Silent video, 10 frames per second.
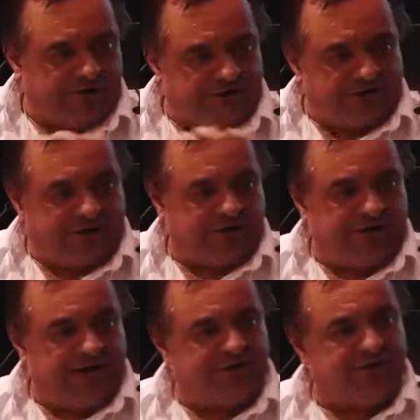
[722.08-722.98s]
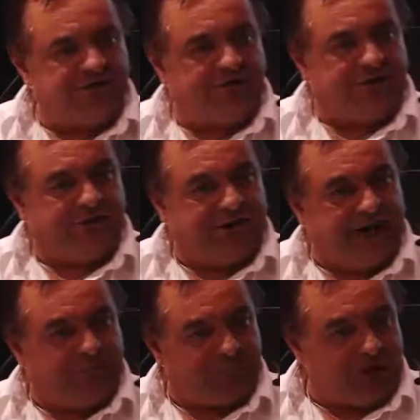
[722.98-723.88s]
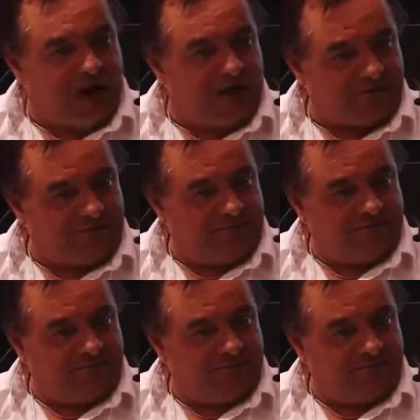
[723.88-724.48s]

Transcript: the foundation or into that block.